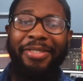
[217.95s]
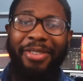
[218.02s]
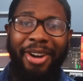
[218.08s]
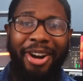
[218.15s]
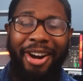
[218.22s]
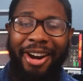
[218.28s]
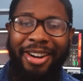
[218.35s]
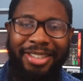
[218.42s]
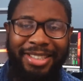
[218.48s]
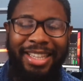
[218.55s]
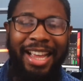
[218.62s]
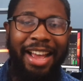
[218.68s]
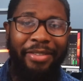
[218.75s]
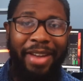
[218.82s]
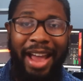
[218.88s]
cars
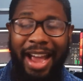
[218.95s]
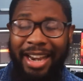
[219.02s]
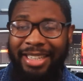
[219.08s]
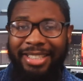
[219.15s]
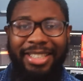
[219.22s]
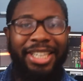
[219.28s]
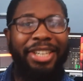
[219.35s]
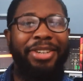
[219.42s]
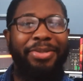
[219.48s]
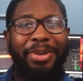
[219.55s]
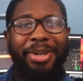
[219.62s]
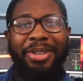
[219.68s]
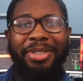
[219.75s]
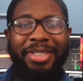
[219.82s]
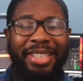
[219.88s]
have had steering
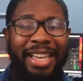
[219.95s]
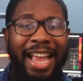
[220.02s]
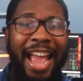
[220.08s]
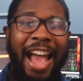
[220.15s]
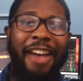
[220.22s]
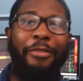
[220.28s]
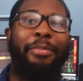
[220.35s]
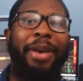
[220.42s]
wheels and they have